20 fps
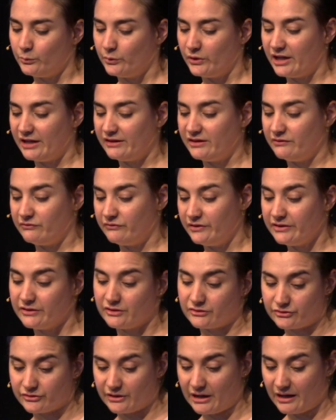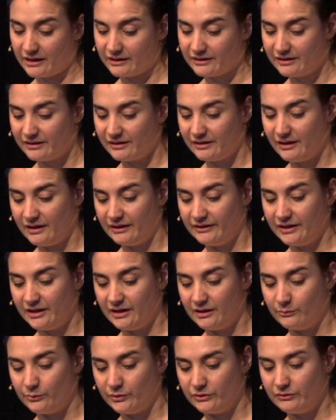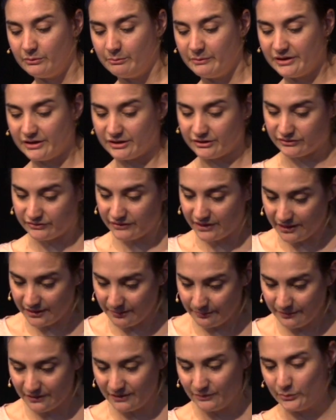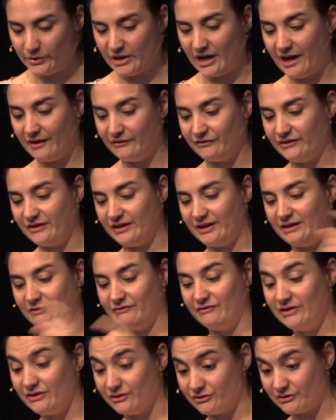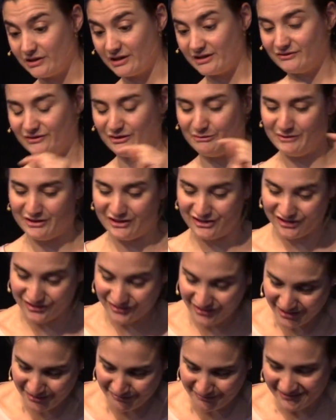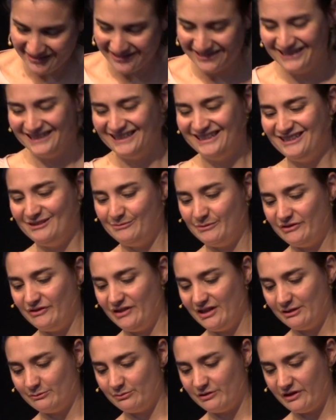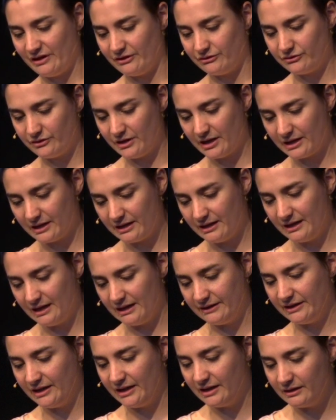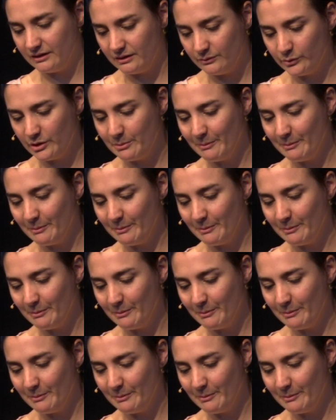we get the video tracks, and then we do MediaStream, we add the video tracks to the MediaStream with that track, and then we